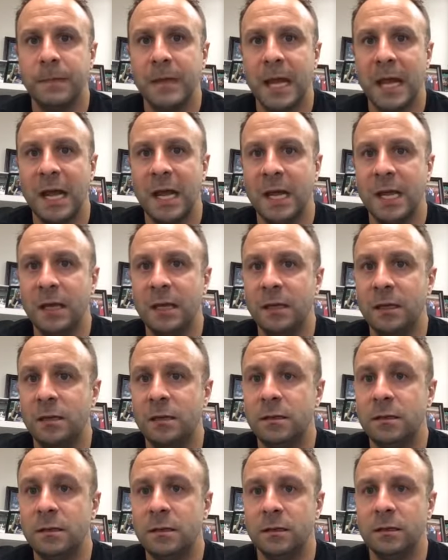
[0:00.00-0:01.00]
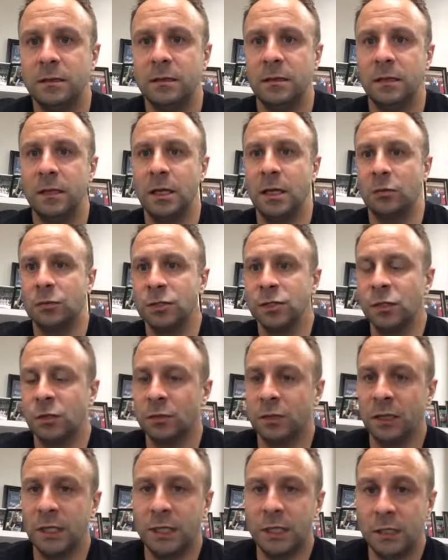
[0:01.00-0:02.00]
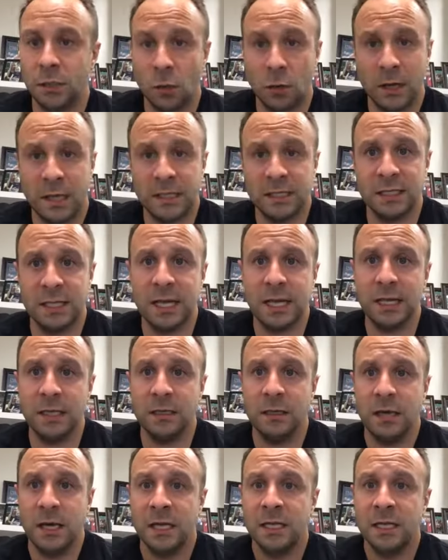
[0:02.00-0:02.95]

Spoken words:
And, you know, certainly don't hesitate.